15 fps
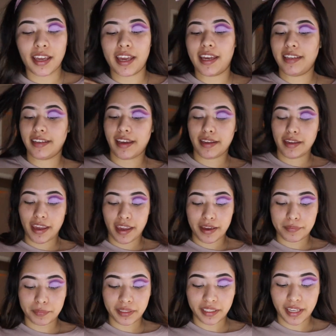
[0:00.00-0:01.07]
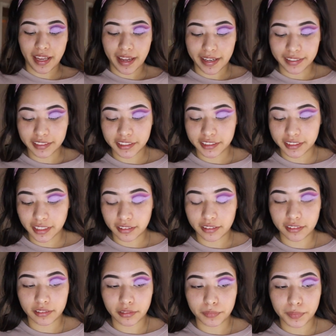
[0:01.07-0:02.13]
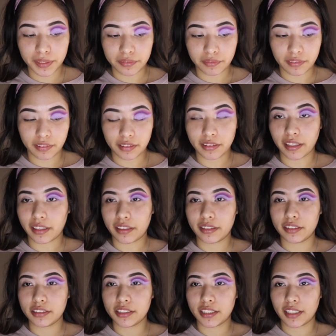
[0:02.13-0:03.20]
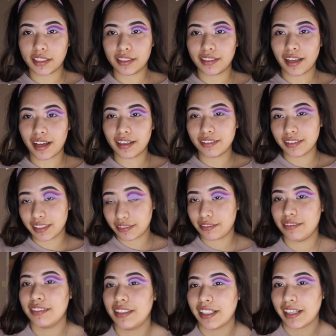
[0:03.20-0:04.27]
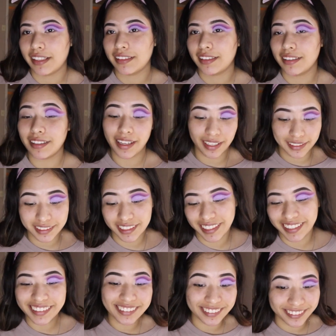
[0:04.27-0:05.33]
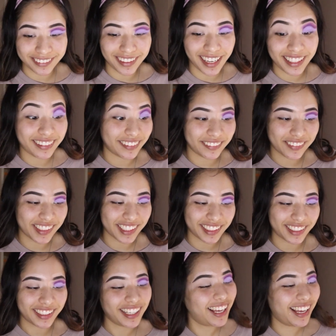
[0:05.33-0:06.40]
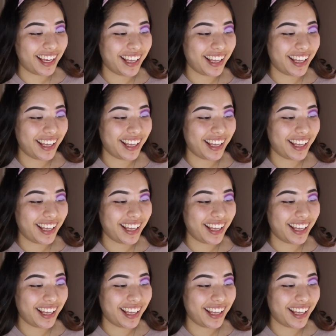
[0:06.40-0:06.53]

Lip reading: And I am gonna add just a little bit of glitter. I don't wanna add glitter. Actually, I do. I love glitter.